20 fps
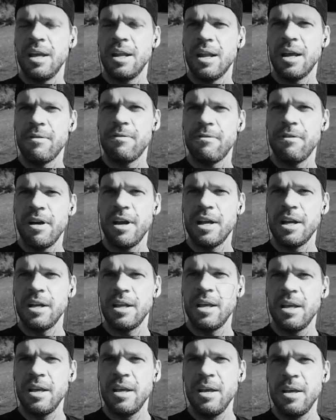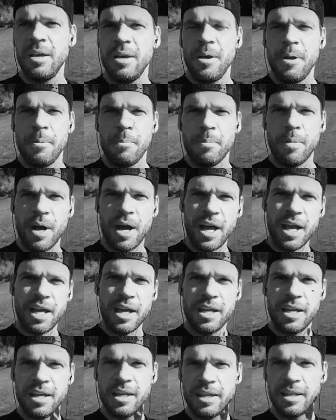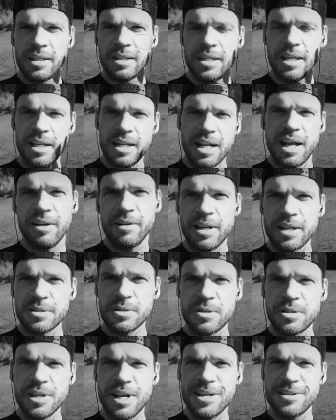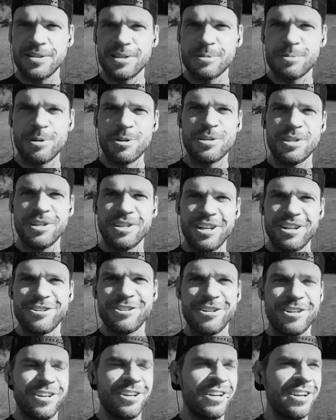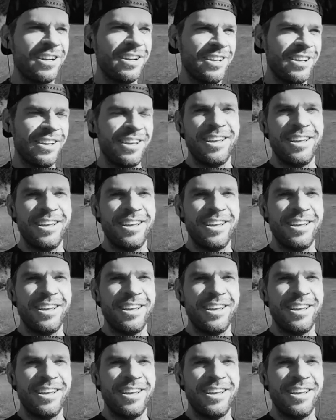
And I find by getting out and exercising, especially in nature,